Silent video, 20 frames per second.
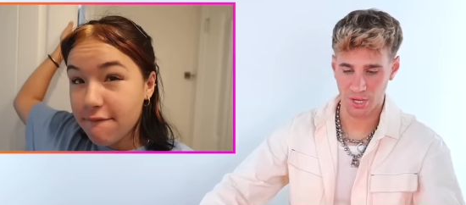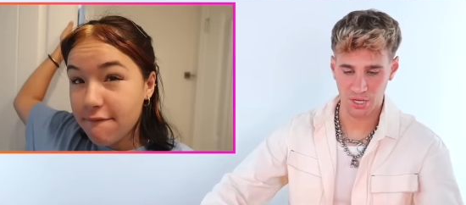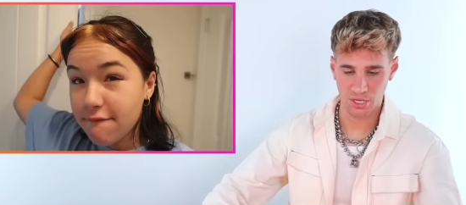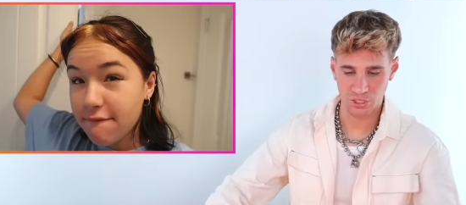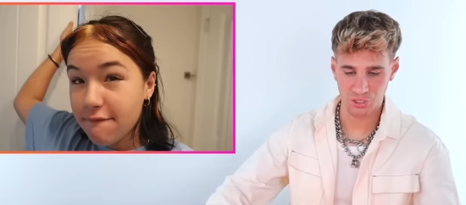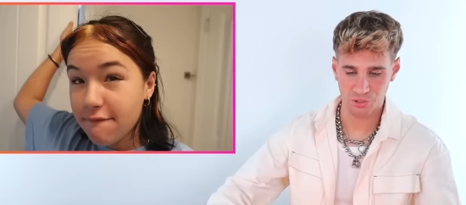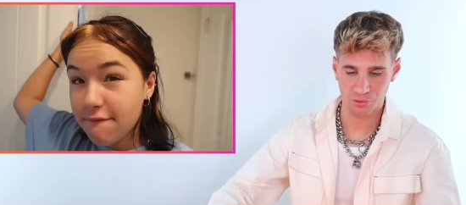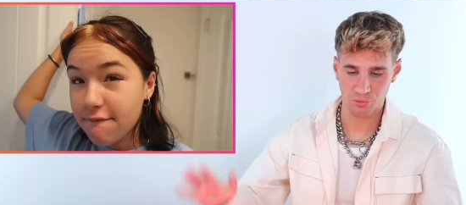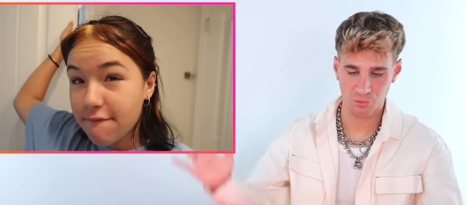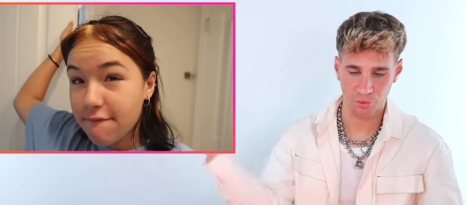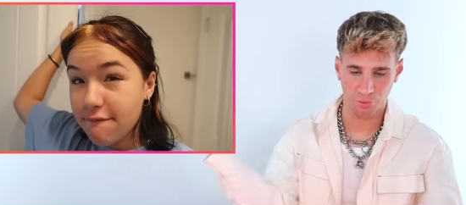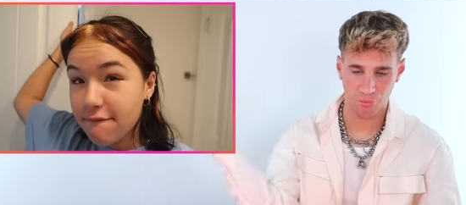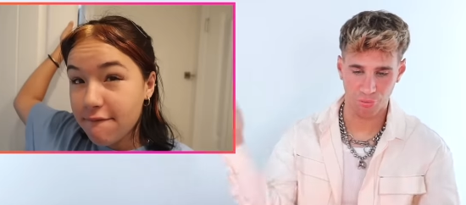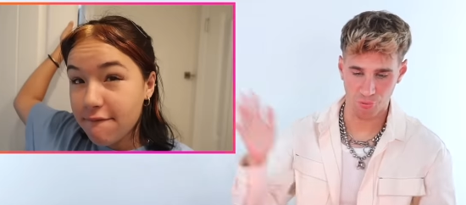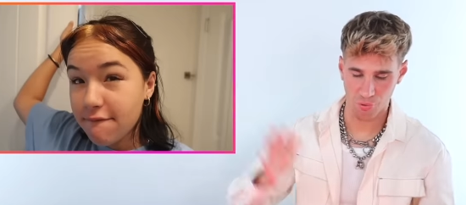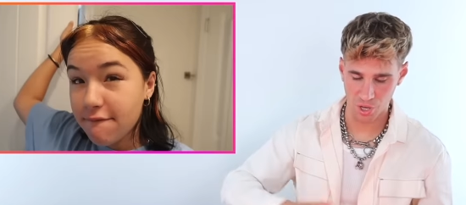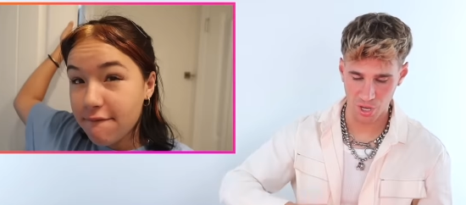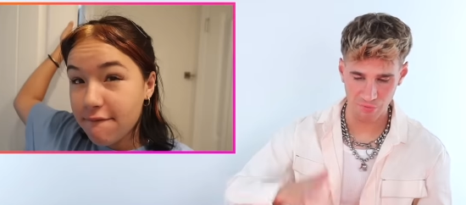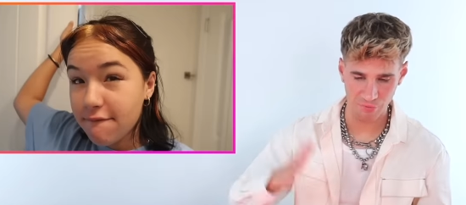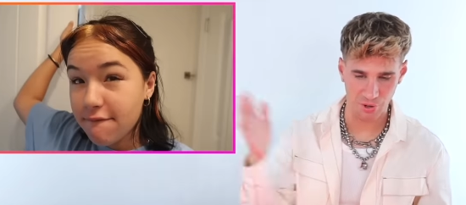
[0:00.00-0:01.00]
Speaker 1: you gotta do,
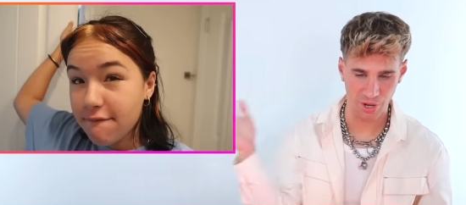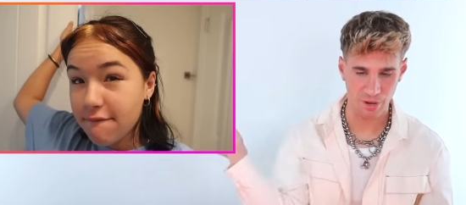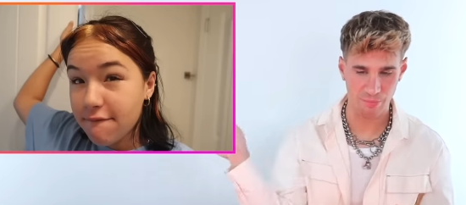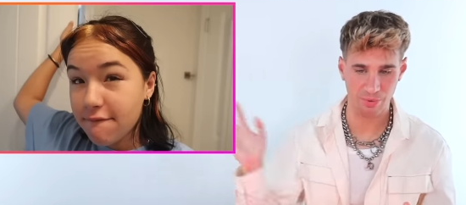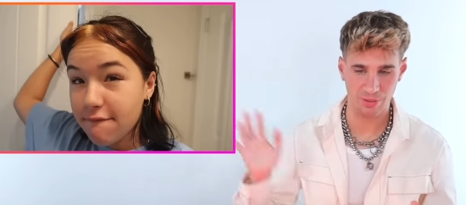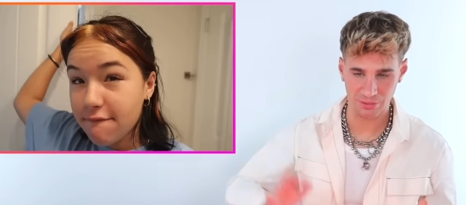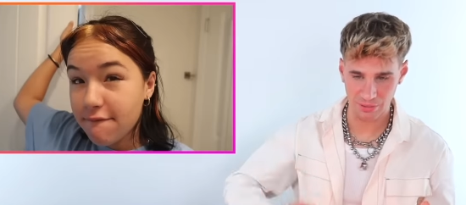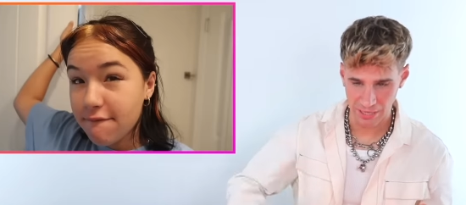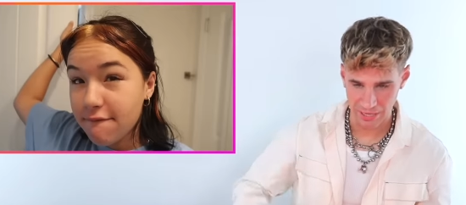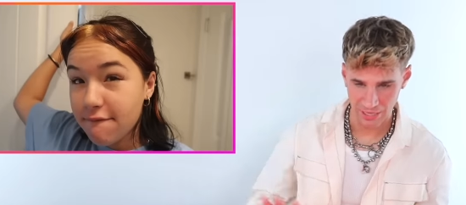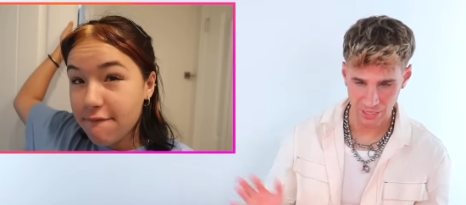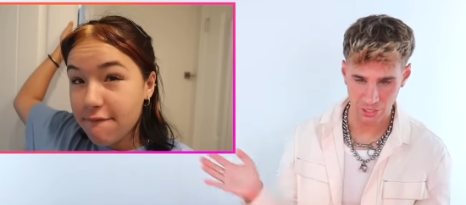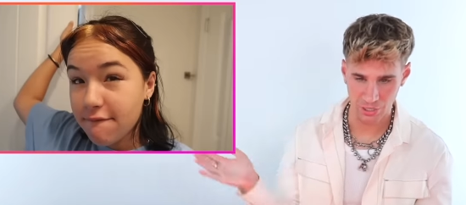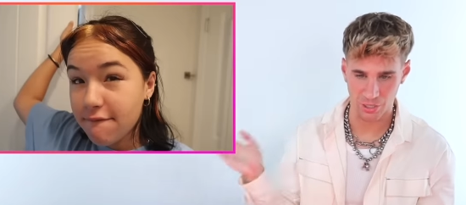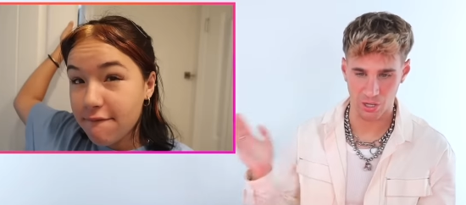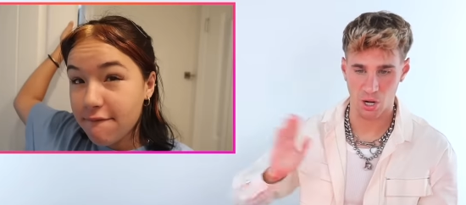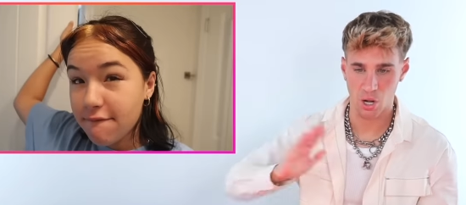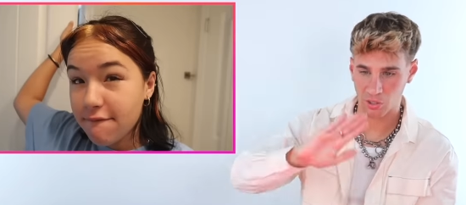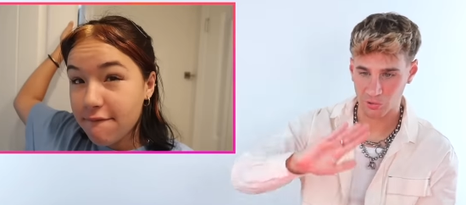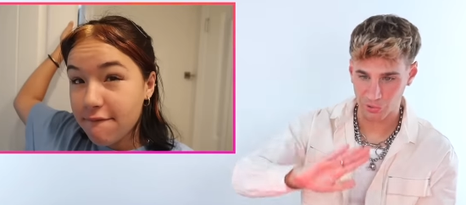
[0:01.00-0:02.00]
30 volume
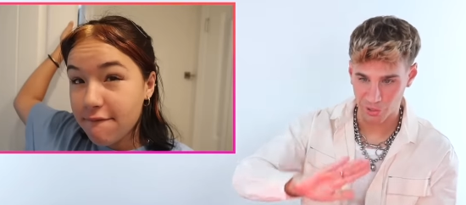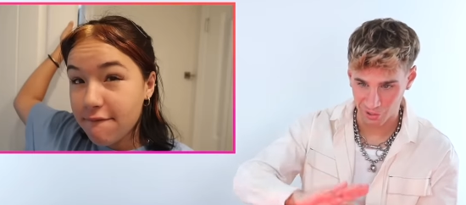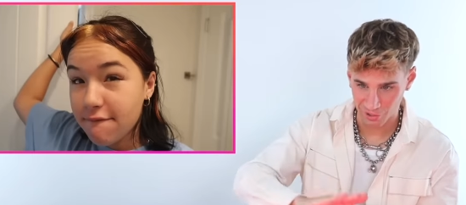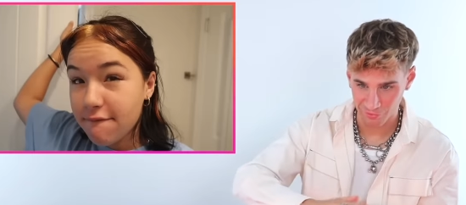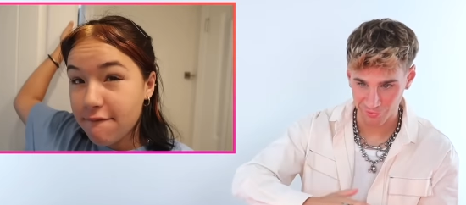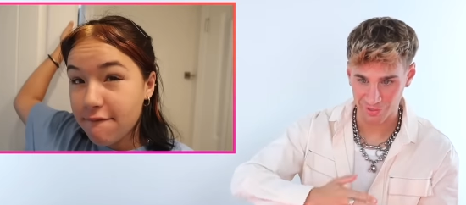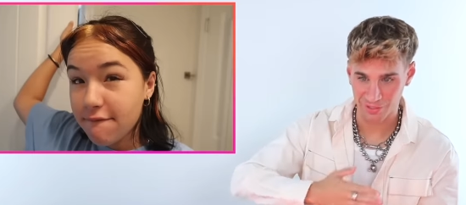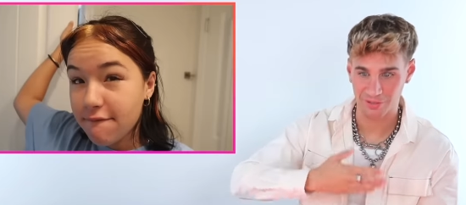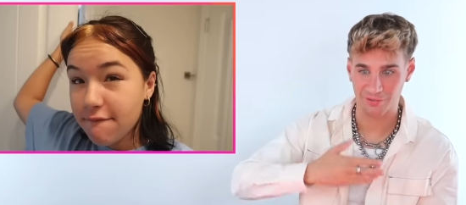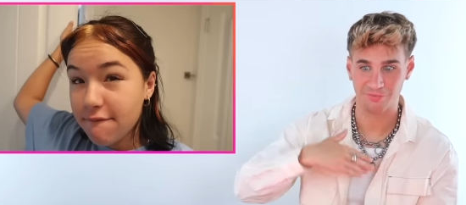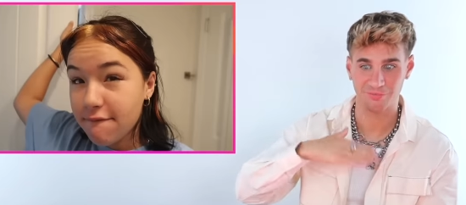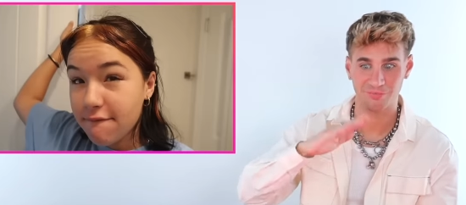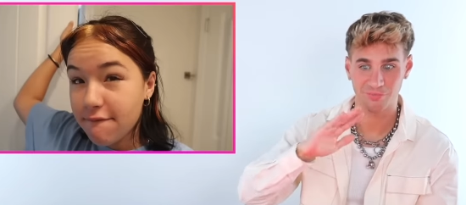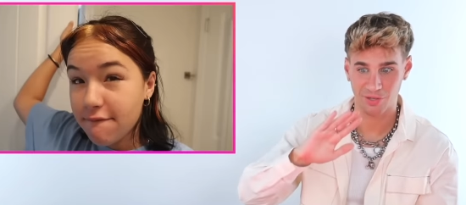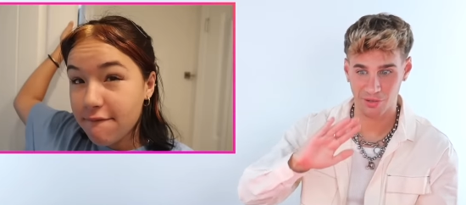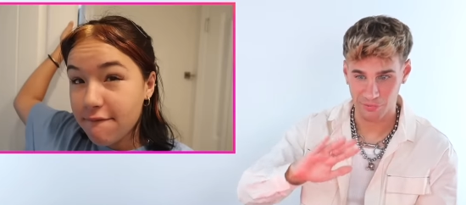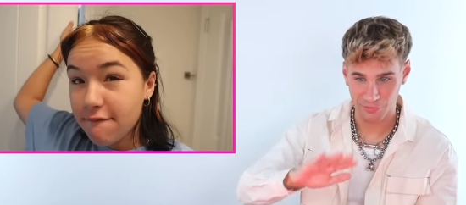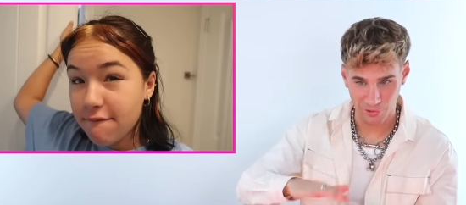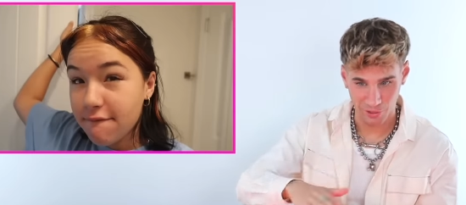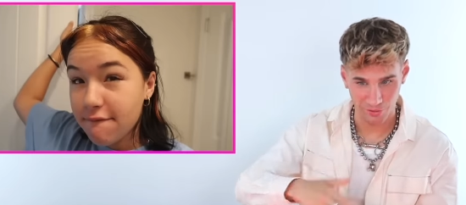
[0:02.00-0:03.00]
lightener, a lot of it,
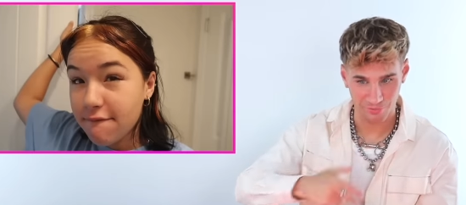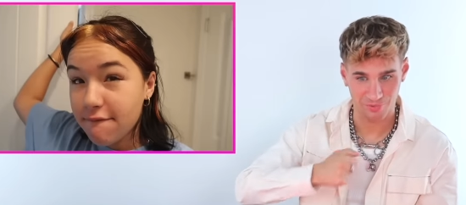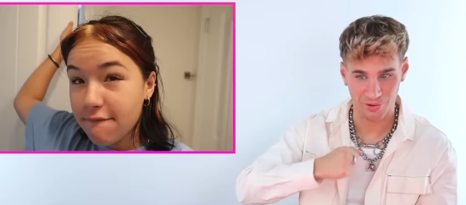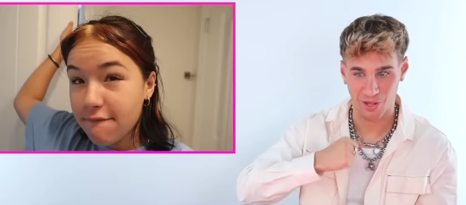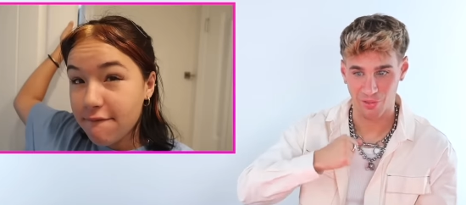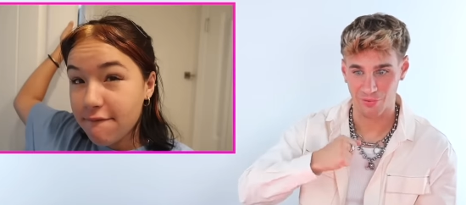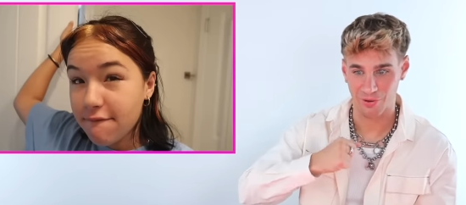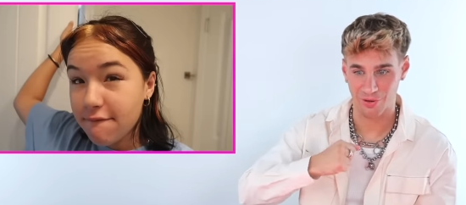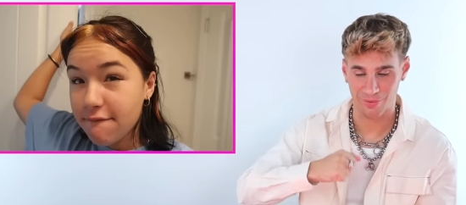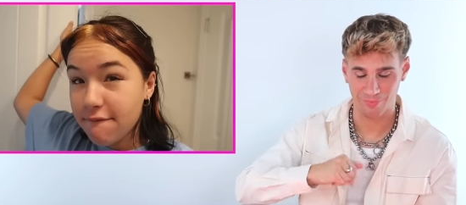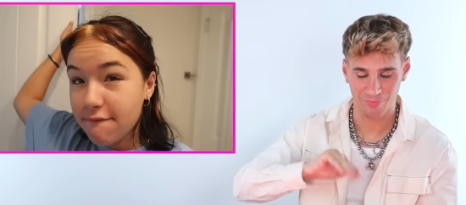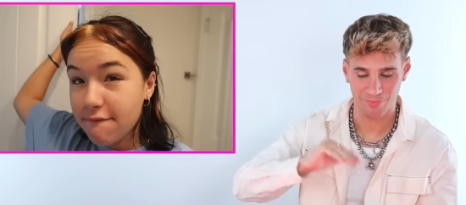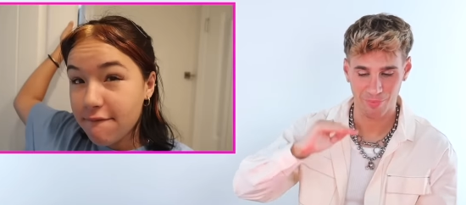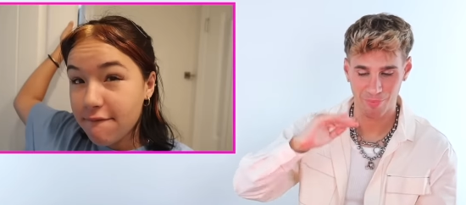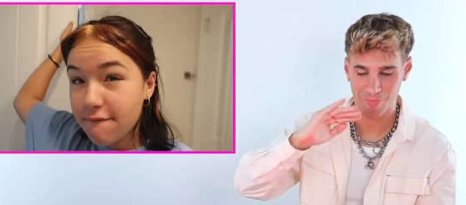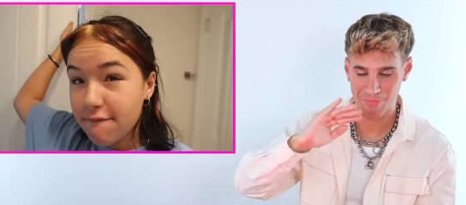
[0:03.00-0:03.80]
a lot of it on there.